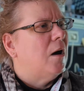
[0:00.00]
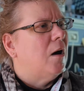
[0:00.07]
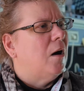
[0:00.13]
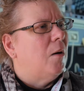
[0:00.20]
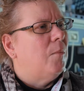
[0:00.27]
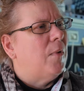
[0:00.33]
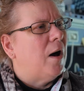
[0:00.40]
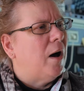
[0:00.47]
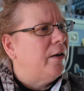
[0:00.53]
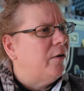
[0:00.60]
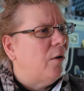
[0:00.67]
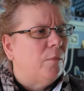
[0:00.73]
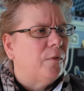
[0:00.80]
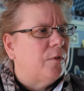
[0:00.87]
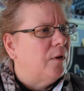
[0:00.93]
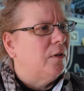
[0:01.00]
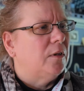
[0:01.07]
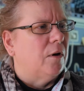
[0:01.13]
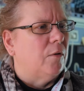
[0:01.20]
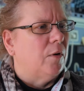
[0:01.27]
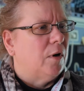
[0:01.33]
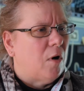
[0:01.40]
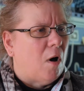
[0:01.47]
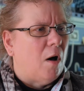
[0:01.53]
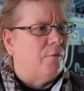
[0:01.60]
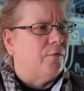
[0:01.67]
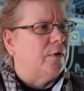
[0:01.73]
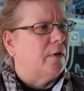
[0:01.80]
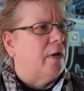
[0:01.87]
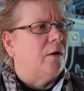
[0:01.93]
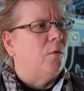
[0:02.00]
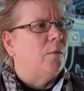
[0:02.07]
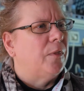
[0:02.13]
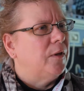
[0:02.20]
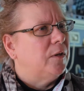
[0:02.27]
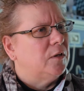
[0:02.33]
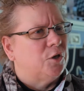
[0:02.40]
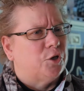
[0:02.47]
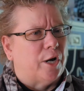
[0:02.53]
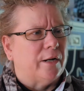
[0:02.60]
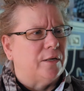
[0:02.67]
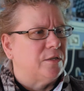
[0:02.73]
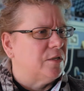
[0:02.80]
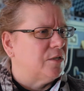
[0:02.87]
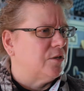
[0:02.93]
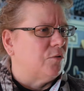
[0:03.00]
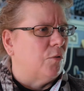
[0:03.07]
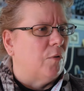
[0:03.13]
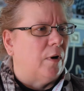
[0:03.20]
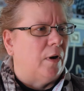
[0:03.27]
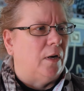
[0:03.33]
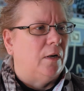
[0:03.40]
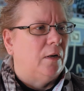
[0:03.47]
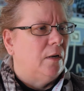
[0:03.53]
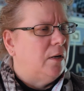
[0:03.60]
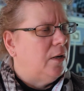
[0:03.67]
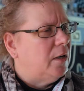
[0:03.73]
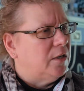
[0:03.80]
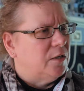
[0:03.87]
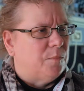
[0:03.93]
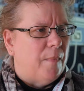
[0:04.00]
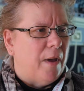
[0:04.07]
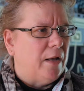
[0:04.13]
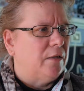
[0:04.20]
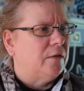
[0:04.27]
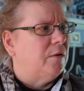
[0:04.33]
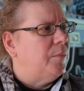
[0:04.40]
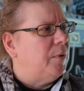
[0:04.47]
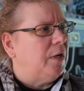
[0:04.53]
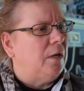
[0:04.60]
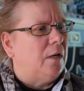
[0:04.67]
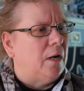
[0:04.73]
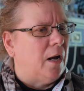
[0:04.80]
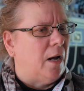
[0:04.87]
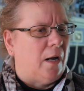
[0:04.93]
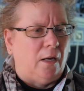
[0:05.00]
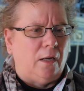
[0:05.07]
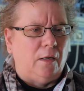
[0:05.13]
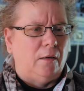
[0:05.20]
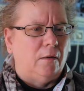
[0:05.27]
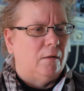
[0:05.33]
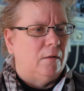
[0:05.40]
I don't think they're in conflict. I don't think the Genesis story is meant to be a